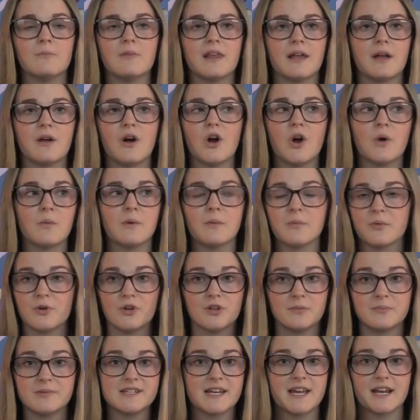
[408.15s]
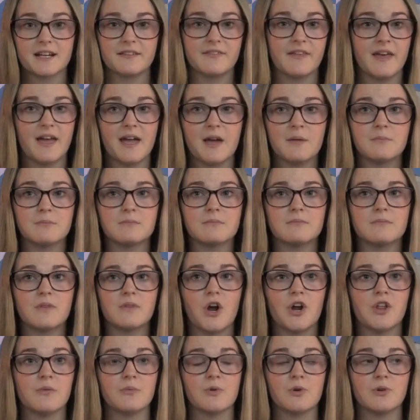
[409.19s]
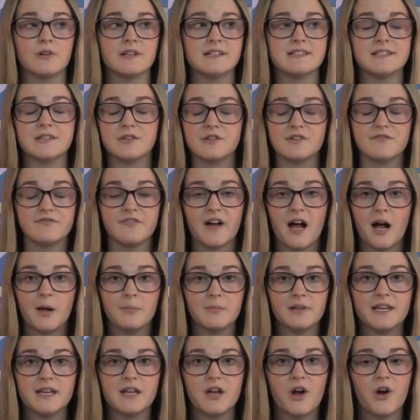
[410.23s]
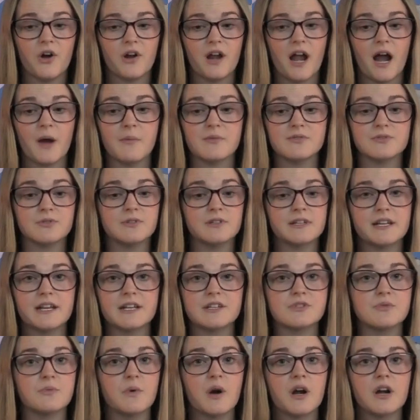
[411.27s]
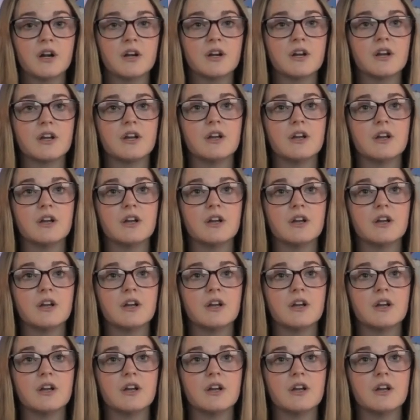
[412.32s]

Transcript: like how we were going to protect them, how they were going to see their family, how I was going to get to work